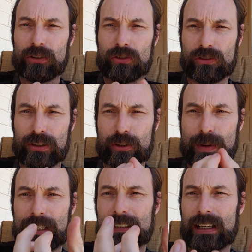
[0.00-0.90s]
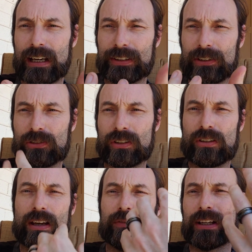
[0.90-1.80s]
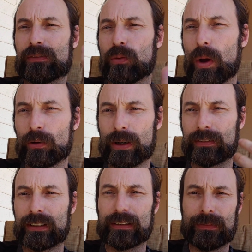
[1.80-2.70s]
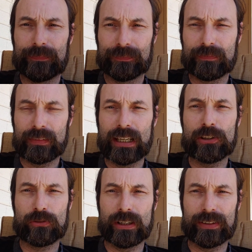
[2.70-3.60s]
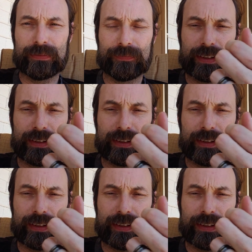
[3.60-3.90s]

you should start expanding to others so that you have kind well-rounded history of it.